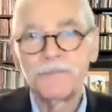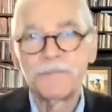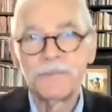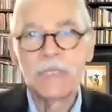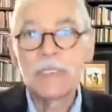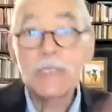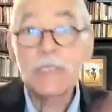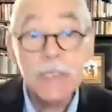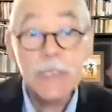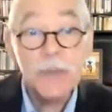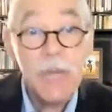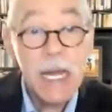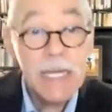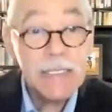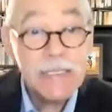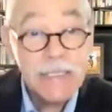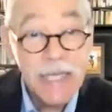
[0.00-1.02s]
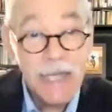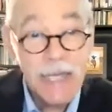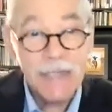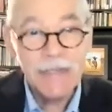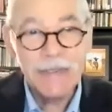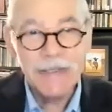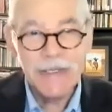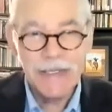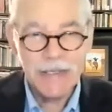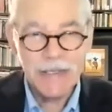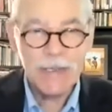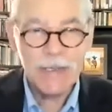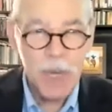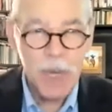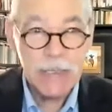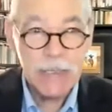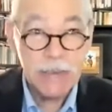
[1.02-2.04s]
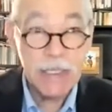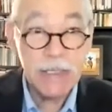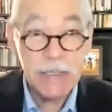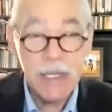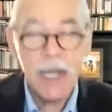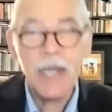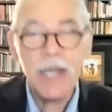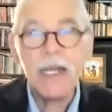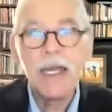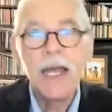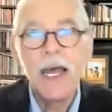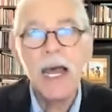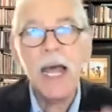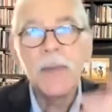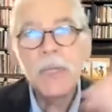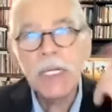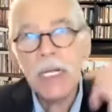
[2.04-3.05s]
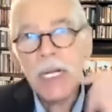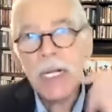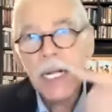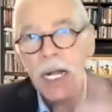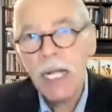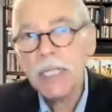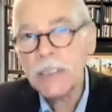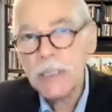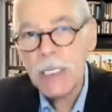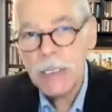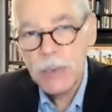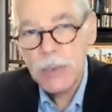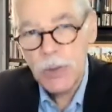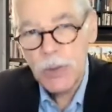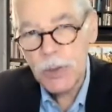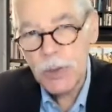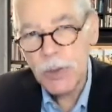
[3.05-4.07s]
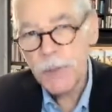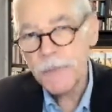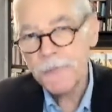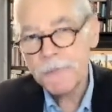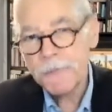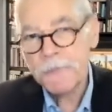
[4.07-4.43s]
This is a mindset. This is a mindset, Doc. I'm in a contest with you.